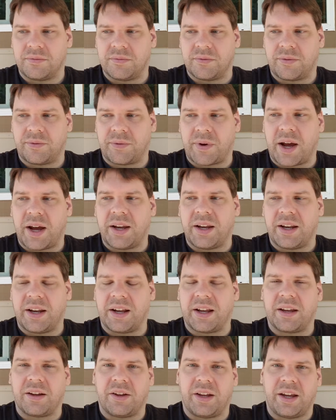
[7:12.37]
find an
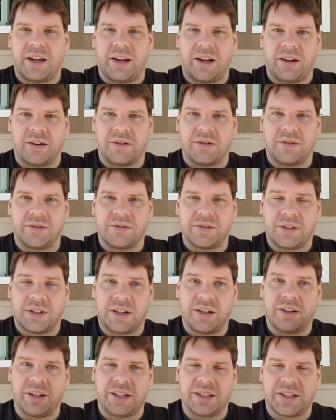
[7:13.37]

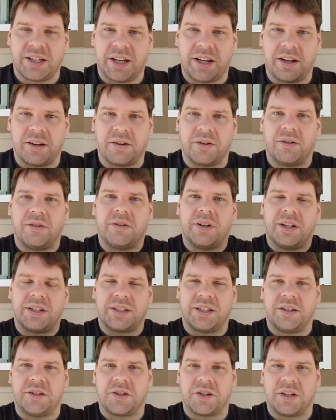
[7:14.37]
Achilles heel,
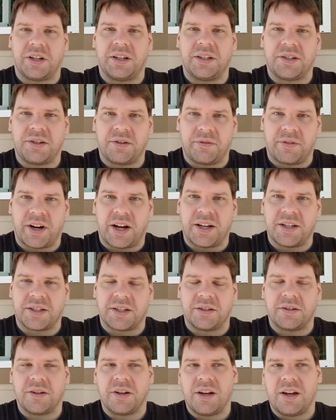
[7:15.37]
essentially, to
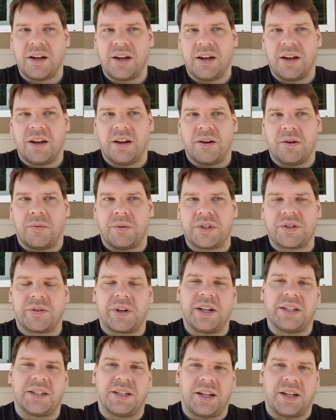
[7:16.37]
Ryzen. What's
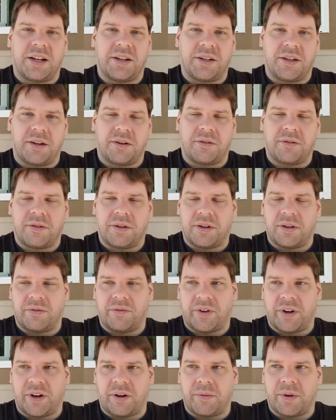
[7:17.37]
Ryzen not do
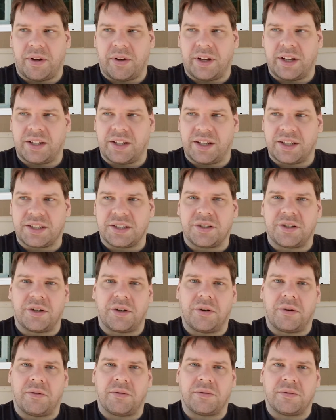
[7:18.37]
very well? It doesn't
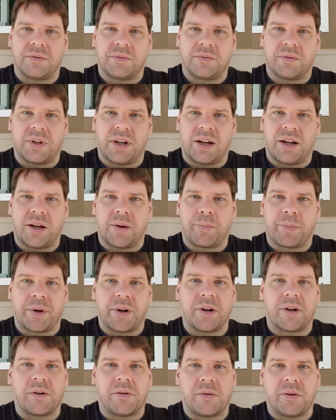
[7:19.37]
do
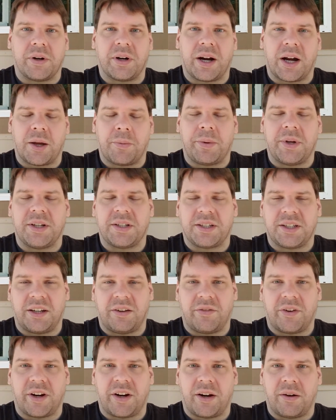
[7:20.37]
per-core IPC
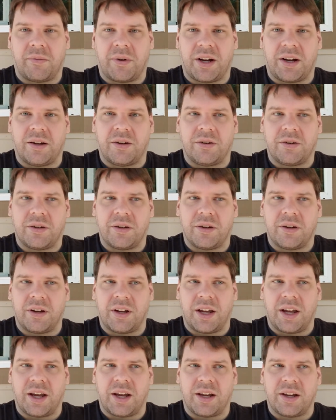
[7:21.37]
very well,
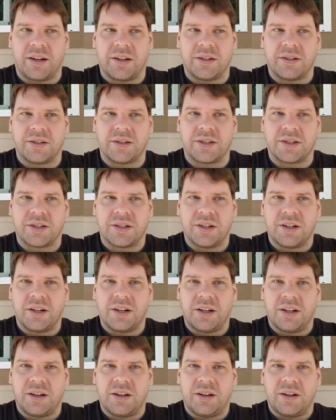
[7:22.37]
and
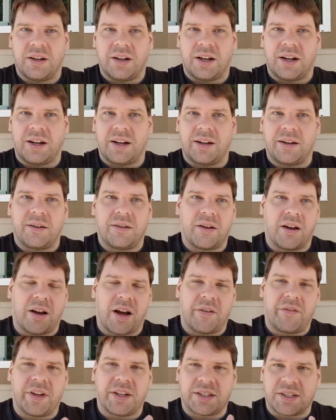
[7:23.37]

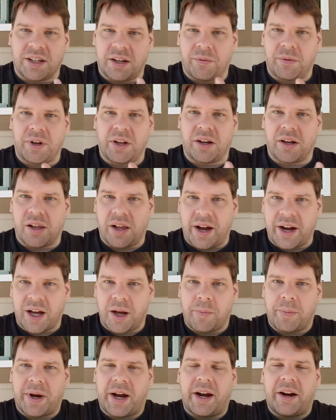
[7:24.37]
obviously when you clock
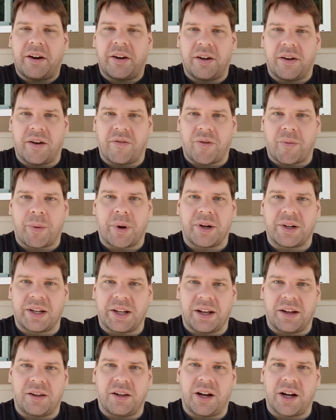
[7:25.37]
up higher, you have a part that
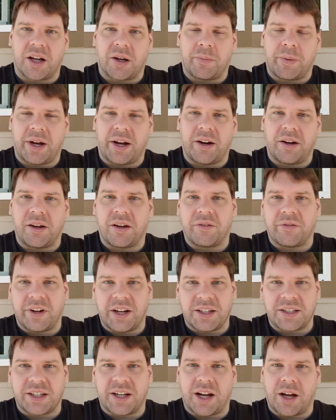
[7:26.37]
can clock up higher, you can
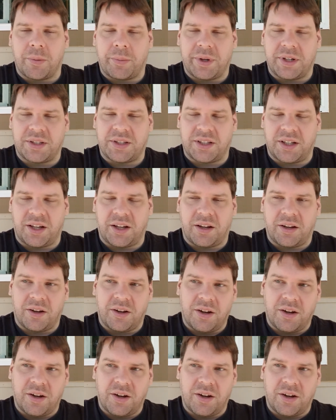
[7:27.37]
raise that IPC.